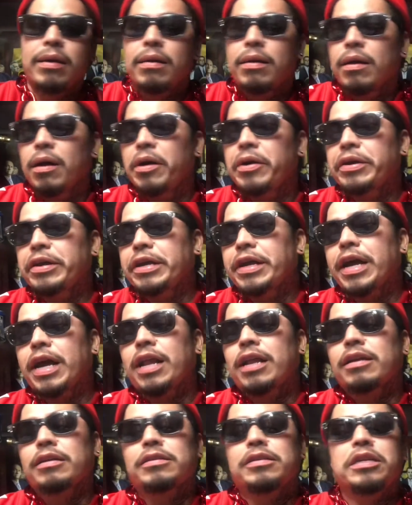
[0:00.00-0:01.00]
Oh, he got
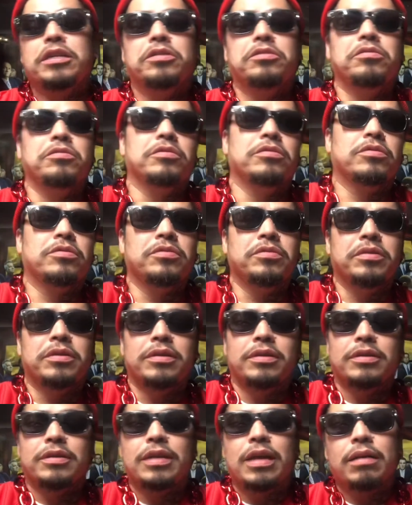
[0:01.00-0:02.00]
us. He threw 2
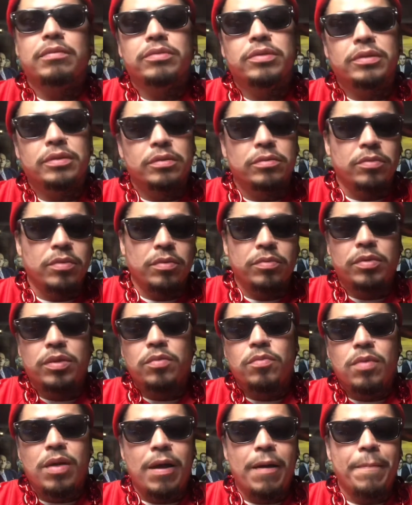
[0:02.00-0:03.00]
interceptions.
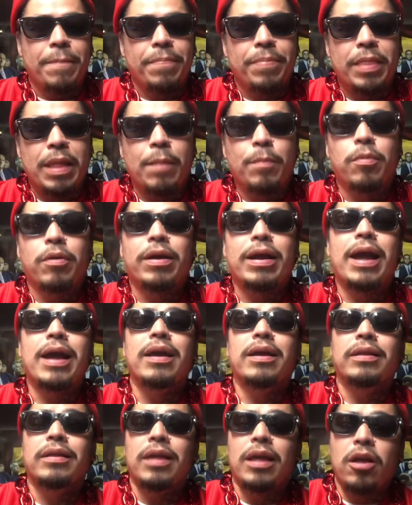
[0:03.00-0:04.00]
Whoop-de-bop. That boy got hit
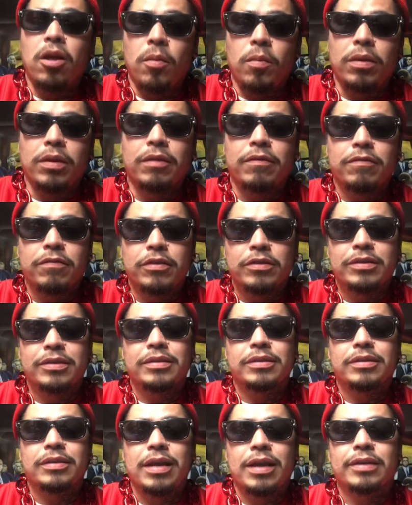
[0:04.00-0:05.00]
in the helmet in the first
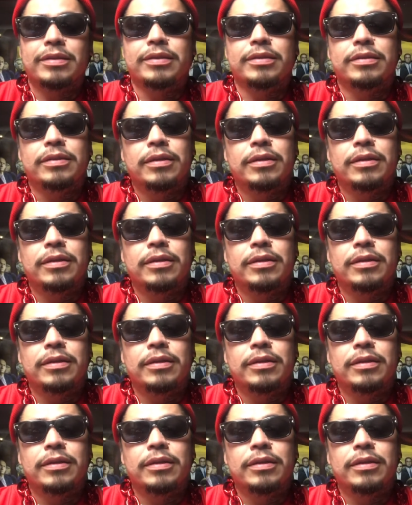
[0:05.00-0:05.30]
interception.